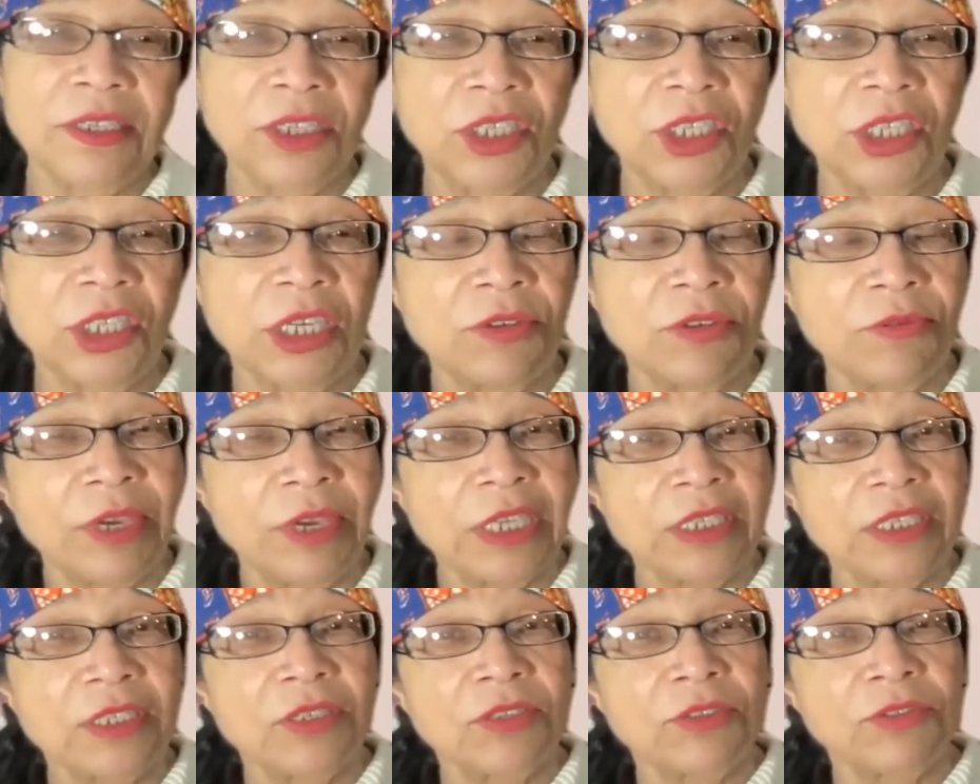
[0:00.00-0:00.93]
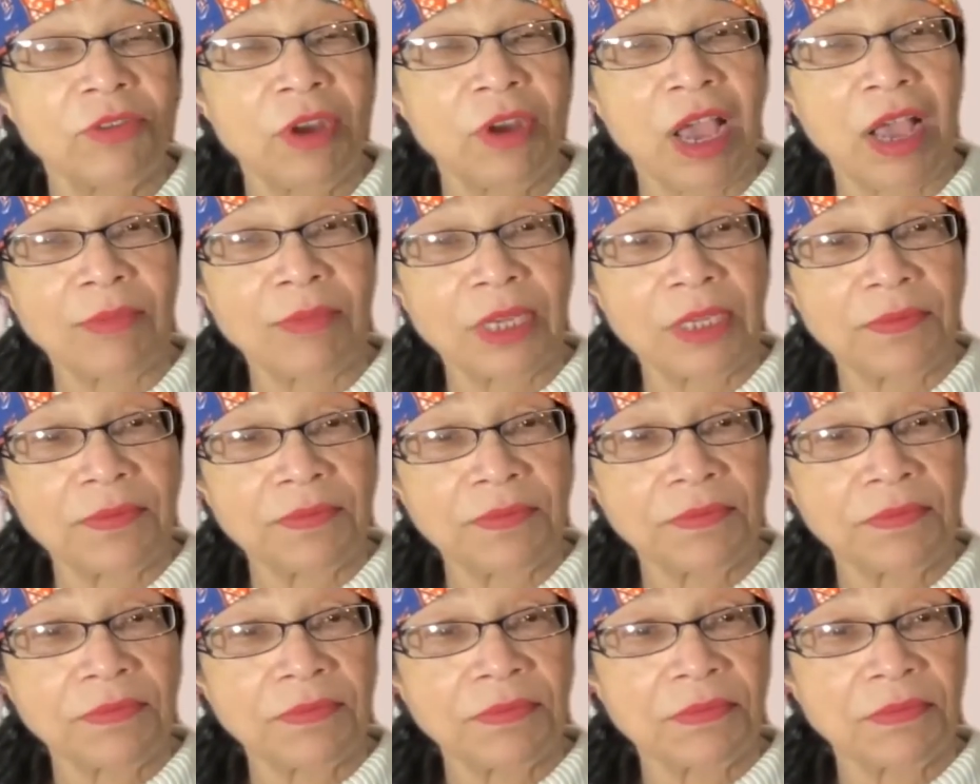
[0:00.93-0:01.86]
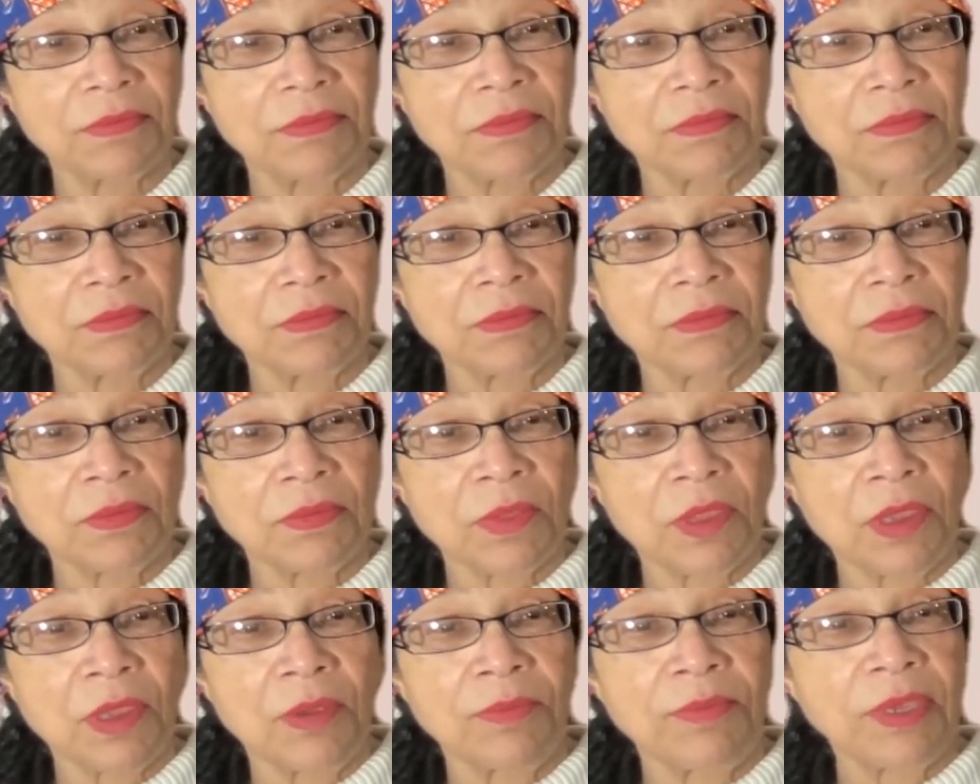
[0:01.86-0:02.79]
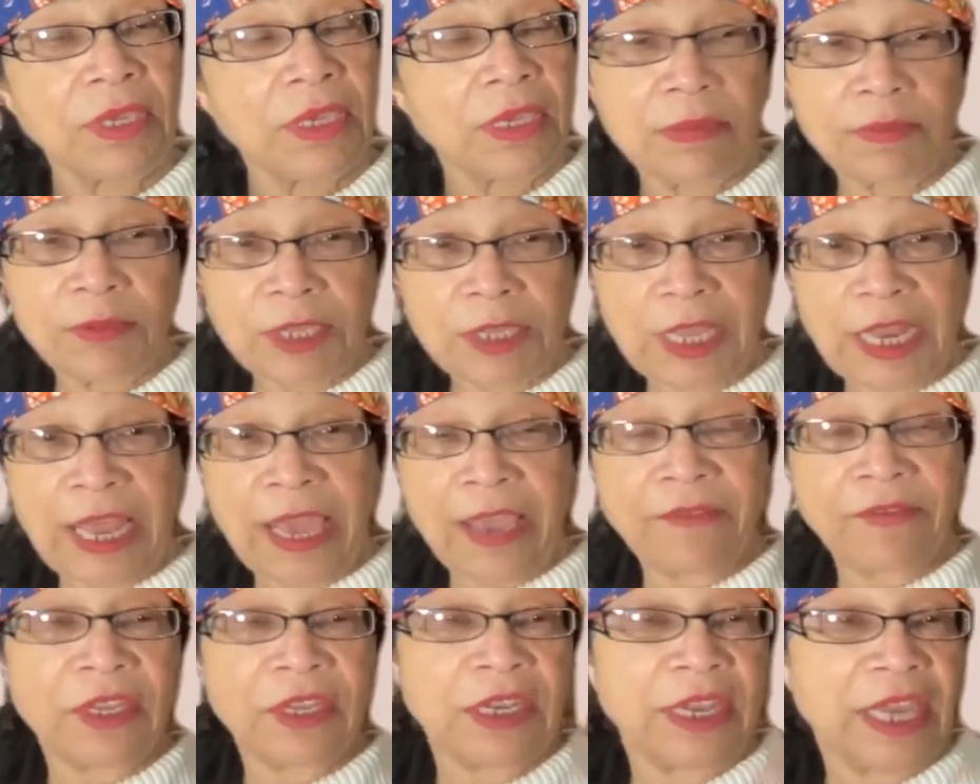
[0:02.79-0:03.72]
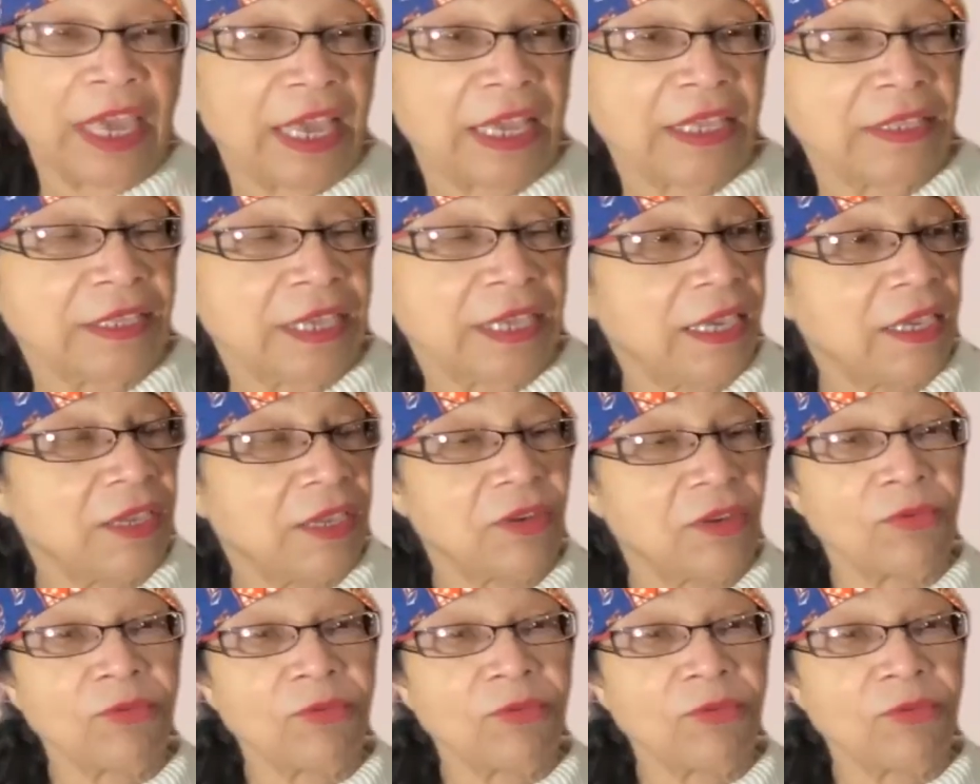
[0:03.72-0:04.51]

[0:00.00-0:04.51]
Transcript: to generational trauma. People can have their land taken